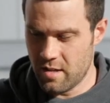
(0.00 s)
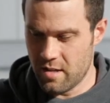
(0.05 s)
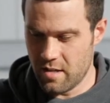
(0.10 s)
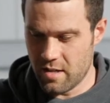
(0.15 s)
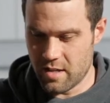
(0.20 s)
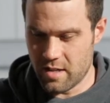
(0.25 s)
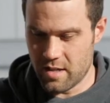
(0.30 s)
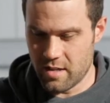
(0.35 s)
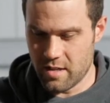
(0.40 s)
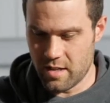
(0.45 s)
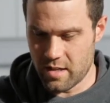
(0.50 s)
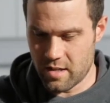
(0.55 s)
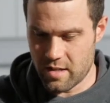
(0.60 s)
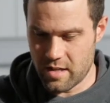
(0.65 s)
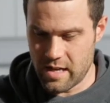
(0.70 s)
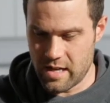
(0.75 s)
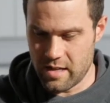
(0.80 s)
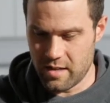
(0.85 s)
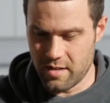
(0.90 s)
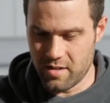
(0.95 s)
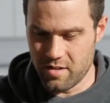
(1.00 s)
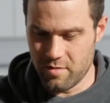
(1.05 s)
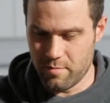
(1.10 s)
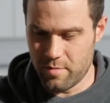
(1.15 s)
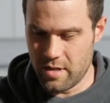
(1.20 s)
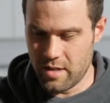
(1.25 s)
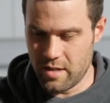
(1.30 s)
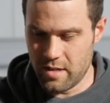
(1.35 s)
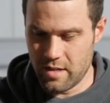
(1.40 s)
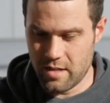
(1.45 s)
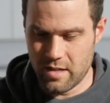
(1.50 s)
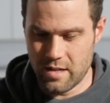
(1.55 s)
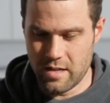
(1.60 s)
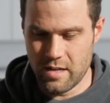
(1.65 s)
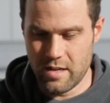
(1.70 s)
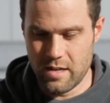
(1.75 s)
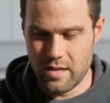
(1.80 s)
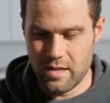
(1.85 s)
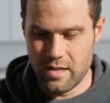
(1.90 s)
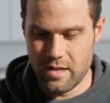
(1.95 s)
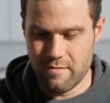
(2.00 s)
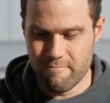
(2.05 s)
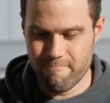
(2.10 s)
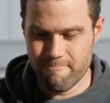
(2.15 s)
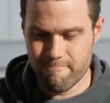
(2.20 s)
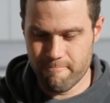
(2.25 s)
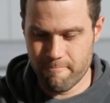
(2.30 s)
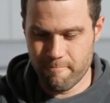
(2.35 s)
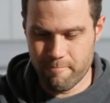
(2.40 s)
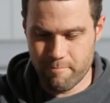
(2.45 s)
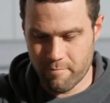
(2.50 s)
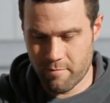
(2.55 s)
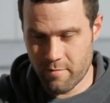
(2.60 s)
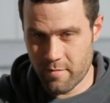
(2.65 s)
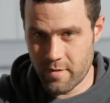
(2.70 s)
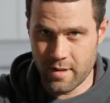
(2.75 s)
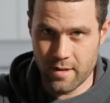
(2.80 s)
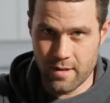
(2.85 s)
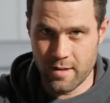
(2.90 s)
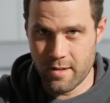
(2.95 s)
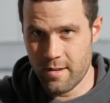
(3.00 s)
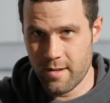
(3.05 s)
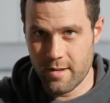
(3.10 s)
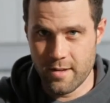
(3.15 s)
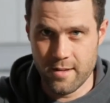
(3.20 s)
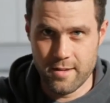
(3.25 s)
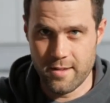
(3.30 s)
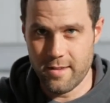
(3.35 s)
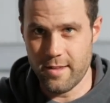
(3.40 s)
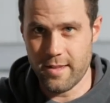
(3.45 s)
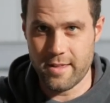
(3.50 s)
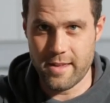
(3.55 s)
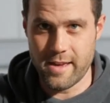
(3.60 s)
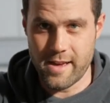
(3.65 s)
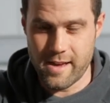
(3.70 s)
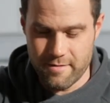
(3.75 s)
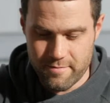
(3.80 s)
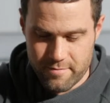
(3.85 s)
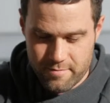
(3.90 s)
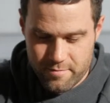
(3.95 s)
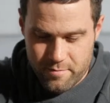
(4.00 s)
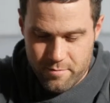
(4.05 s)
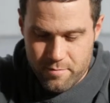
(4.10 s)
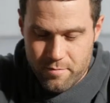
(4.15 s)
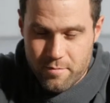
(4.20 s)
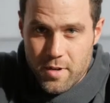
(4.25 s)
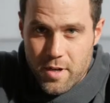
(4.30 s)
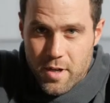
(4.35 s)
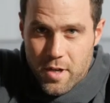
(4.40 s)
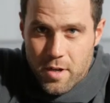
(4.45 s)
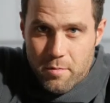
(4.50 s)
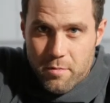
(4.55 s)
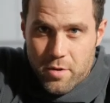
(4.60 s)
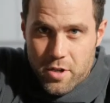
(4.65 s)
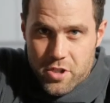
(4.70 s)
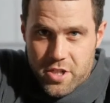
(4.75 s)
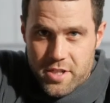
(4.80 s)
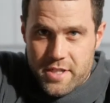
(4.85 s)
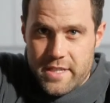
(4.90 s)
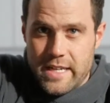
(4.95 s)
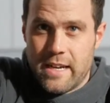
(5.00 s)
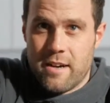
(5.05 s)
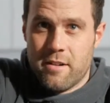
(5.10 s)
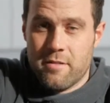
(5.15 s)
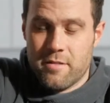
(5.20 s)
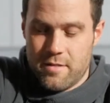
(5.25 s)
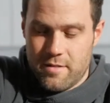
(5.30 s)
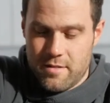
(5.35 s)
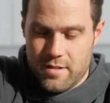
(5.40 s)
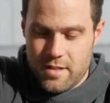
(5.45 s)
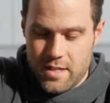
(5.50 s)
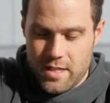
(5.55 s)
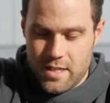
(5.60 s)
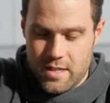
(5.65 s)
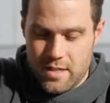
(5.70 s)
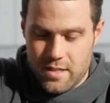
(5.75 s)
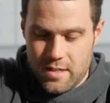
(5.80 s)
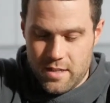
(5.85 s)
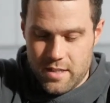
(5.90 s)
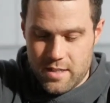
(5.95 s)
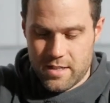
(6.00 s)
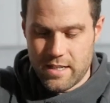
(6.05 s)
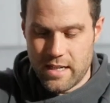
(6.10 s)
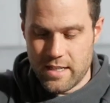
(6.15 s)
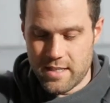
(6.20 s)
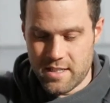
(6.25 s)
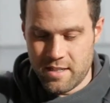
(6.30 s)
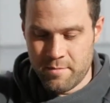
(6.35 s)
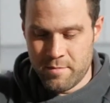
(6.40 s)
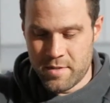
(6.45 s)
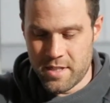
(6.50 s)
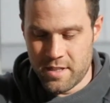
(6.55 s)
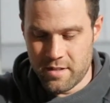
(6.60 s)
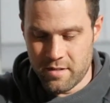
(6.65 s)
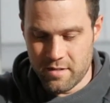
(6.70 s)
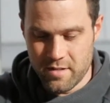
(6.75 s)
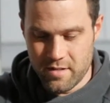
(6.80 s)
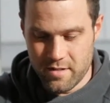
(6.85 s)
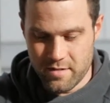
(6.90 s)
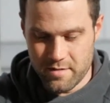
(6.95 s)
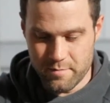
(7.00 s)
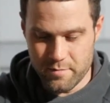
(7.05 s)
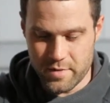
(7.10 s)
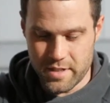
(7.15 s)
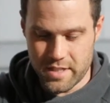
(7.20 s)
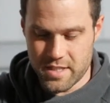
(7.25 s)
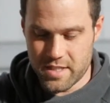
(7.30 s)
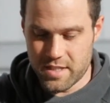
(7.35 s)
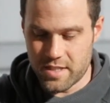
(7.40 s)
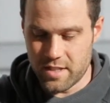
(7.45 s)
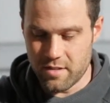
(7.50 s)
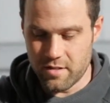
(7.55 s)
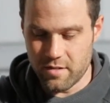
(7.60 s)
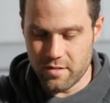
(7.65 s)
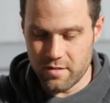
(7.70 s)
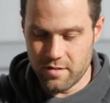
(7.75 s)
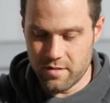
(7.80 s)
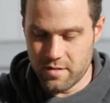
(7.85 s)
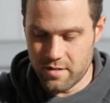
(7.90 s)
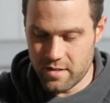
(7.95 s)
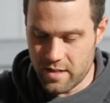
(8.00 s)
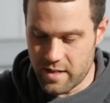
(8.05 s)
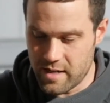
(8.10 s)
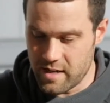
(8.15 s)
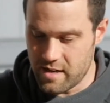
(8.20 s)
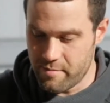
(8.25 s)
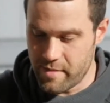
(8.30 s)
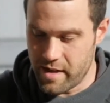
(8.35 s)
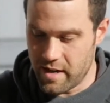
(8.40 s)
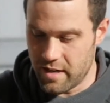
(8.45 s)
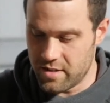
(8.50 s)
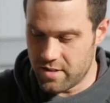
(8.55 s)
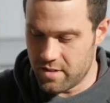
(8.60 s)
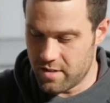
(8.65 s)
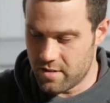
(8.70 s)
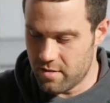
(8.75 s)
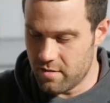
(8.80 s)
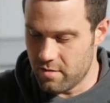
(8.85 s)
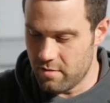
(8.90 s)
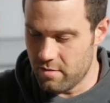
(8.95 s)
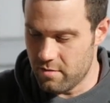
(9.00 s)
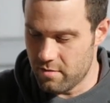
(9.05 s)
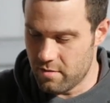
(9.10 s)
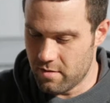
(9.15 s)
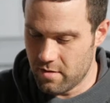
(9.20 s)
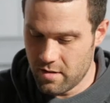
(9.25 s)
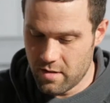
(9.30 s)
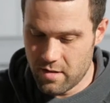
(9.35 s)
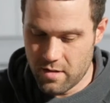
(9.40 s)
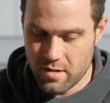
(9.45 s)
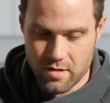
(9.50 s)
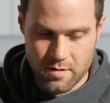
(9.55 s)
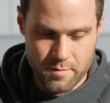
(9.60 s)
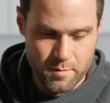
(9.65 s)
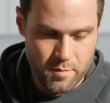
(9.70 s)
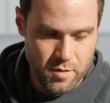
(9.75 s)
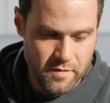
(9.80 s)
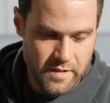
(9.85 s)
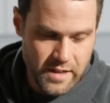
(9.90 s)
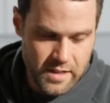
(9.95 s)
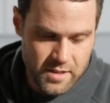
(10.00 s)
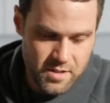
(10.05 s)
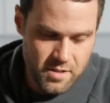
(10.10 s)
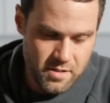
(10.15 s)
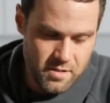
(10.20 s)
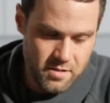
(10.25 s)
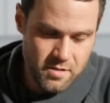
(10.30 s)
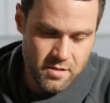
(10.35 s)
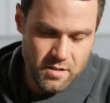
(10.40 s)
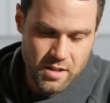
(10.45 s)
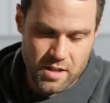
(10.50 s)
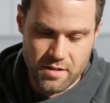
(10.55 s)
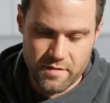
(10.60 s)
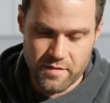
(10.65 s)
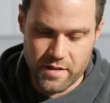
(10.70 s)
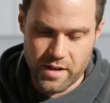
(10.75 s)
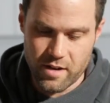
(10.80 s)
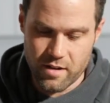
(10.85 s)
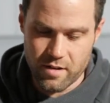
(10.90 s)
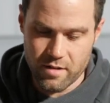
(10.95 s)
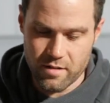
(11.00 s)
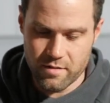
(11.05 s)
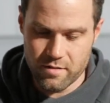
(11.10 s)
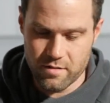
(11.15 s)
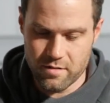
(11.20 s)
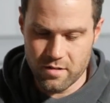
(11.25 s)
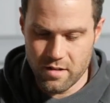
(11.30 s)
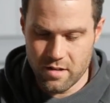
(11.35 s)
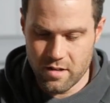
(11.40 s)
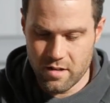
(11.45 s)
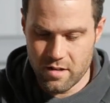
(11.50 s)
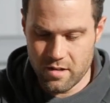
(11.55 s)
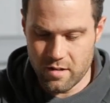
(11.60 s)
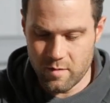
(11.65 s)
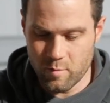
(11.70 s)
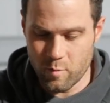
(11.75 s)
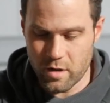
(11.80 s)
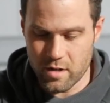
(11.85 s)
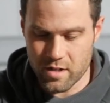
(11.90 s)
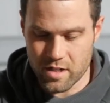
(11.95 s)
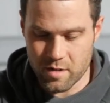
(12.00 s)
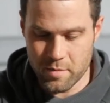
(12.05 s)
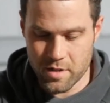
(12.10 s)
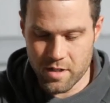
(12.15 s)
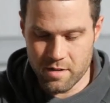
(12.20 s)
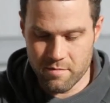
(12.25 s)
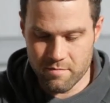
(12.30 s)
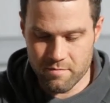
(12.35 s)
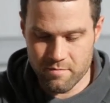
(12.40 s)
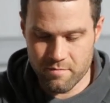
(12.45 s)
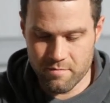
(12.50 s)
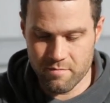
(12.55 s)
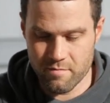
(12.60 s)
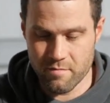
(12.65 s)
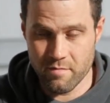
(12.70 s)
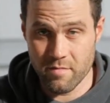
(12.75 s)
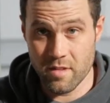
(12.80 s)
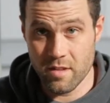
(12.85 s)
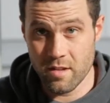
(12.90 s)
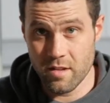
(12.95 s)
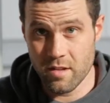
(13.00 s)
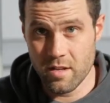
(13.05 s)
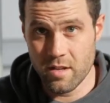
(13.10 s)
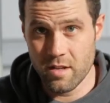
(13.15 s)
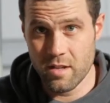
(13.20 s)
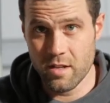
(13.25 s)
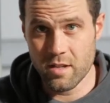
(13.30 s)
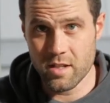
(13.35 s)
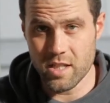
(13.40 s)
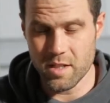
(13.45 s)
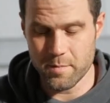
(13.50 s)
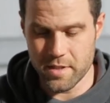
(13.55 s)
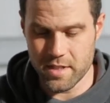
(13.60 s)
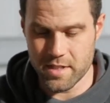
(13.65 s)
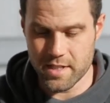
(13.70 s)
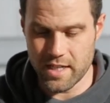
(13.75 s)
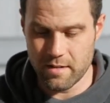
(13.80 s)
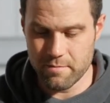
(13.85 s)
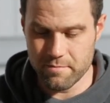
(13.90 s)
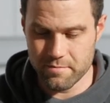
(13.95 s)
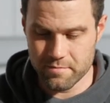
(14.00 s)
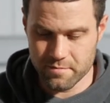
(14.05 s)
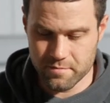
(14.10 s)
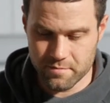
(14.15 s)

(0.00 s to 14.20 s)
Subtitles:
again like that, a little bit, like that. Push it down. It's not seam sealed, but it still manages to prevent a lot of air and water coming in. Clip at the top,